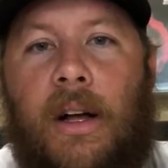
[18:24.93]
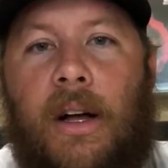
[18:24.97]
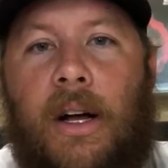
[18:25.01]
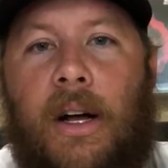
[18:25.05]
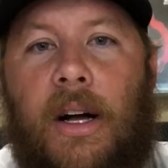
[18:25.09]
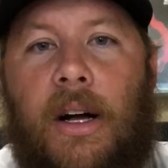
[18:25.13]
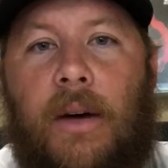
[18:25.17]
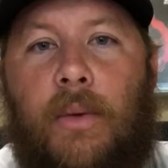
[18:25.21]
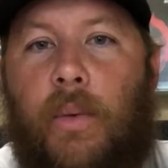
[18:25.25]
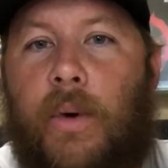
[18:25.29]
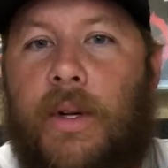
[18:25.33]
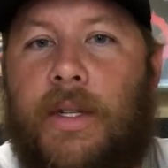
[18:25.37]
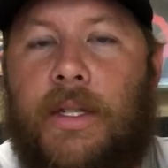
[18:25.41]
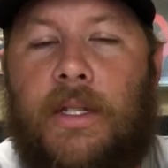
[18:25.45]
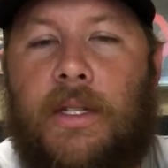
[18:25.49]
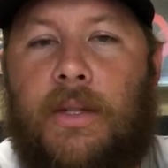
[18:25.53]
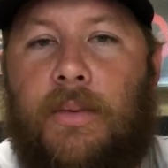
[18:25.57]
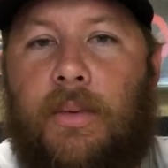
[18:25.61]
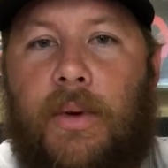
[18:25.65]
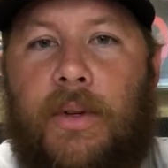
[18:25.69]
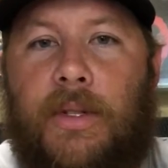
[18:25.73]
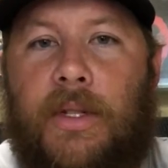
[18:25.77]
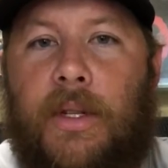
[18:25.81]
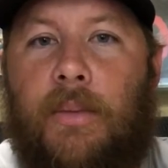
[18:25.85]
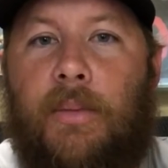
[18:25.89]
Wasn't
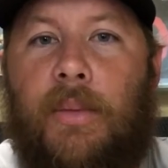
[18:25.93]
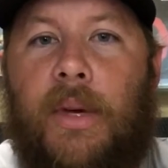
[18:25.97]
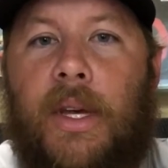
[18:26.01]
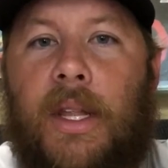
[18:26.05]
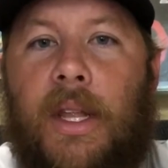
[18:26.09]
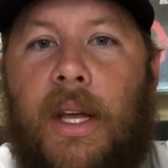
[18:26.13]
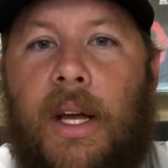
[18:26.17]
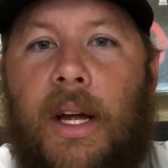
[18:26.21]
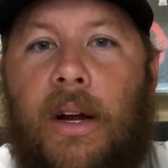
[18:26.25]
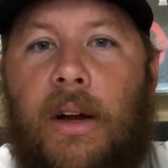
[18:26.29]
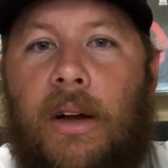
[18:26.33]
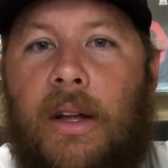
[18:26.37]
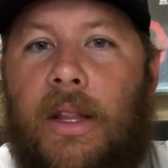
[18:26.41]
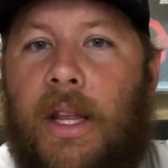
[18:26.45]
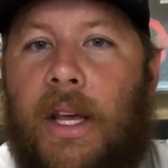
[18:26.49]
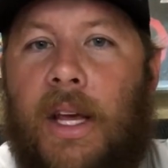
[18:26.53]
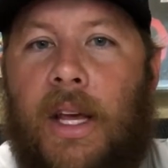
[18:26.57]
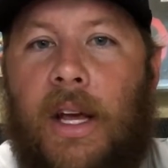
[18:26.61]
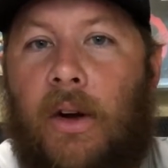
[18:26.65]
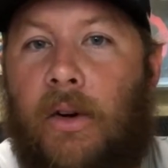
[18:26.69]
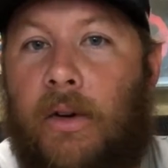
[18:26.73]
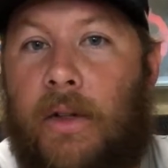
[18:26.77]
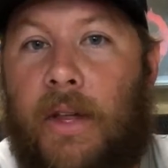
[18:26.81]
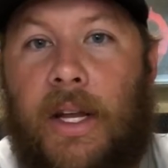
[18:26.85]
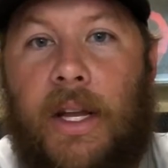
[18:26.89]
supposed to be there, and
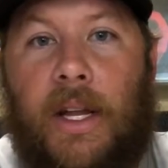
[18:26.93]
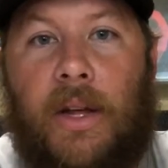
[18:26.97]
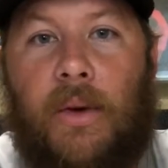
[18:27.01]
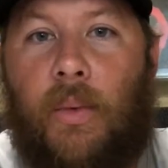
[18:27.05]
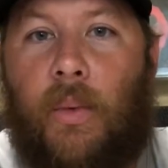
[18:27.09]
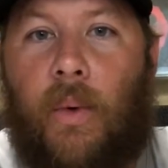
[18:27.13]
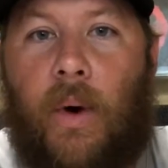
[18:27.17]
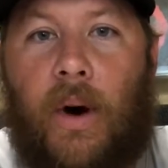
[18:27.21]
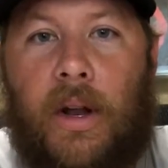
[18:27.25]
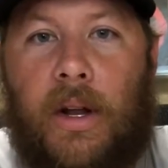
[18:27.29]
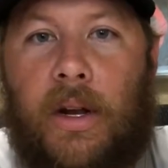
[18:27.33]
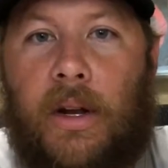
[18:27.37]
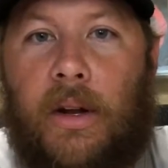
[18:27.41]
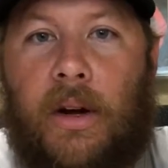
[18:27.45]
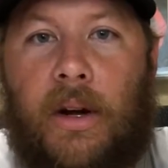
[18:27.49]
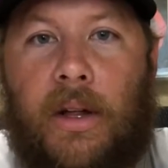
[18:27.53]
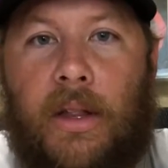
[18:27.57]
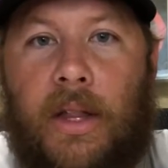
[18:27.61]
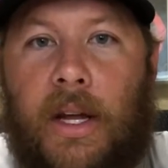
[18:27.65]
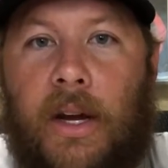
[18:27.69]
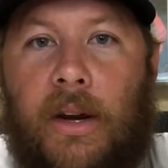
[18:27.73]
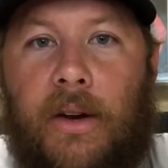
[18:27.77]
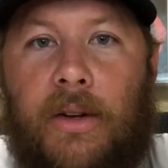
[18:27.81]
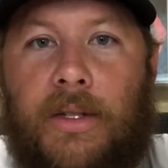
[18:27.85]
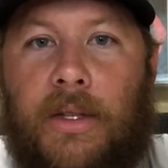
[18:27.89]
or they didn't want it on
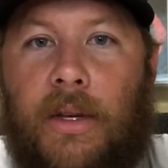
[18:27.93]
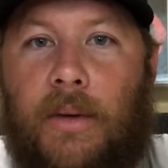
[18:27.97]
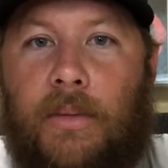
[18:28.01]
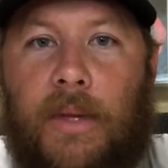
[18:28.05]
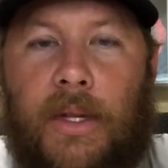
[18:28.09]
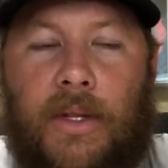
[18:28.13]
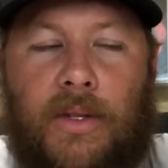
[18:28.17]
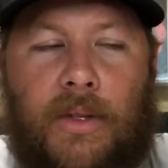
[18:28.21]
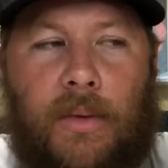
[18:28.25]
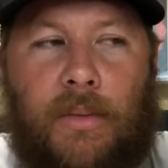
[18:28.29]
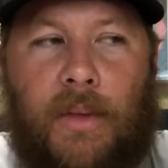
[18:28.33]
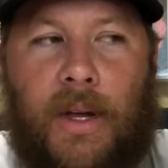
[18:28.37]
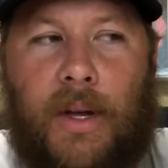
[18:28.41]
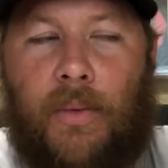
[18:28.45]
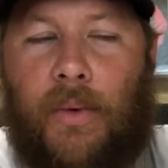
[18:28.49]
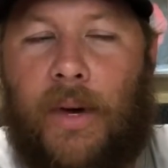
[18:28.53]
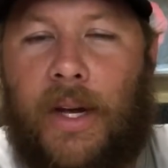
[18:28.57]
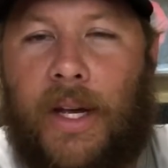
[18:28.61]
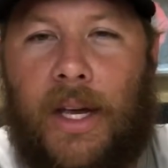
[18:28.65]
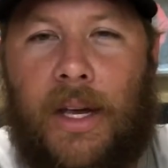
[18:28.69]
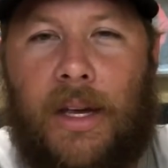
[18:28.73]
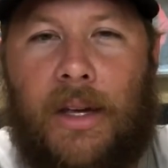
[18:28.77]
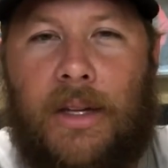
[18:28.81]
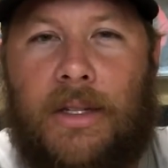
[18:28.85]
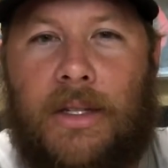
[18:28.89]
there or something. So I'm like, why
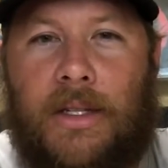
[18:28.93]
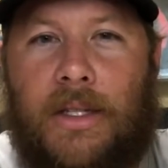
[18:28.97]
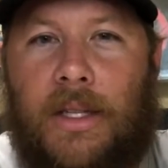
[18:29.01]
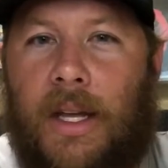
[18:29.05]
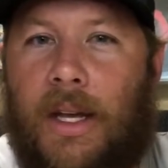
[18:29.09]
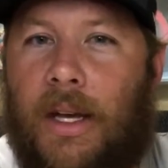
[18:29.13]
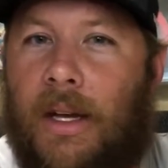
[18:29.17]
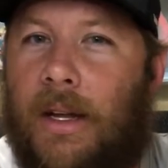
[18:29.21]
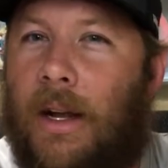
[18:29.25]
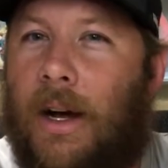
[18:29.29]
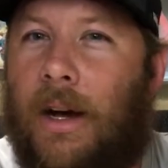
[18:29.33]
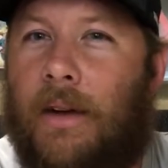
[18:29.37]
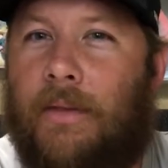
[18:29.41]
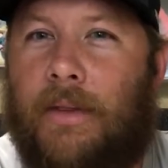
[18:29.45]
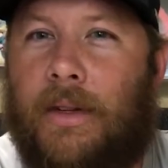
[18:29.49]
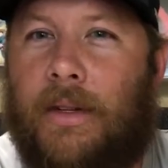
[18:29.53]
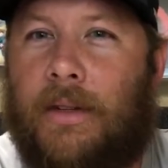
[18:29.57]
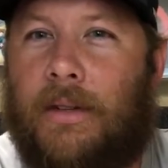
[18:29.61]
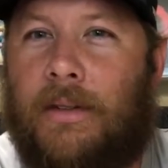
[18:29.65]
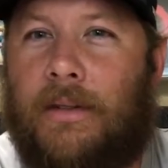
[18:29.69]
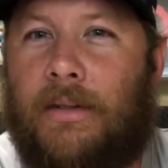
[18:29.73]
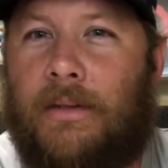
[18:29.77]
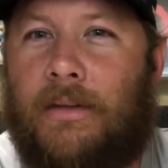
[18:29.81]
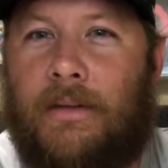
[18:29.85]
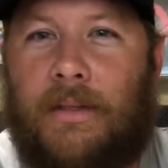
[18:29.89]
can't you just take it off
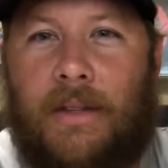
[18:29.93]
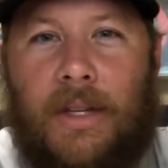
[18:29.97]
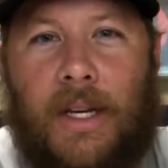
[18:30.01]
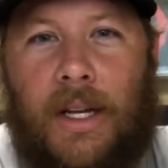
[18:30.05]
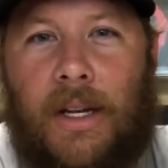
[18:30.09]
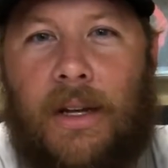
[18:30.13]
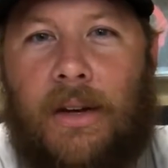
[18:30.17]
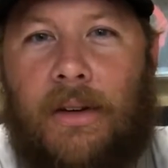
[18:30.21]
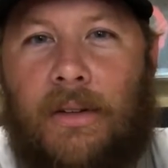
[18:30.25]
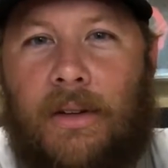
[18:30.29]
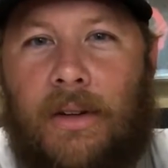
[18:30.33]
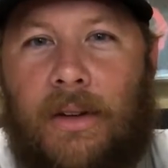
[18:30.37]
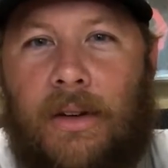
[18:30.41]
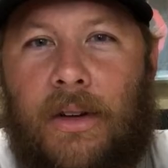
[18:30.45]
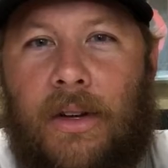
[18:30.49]
and, you know,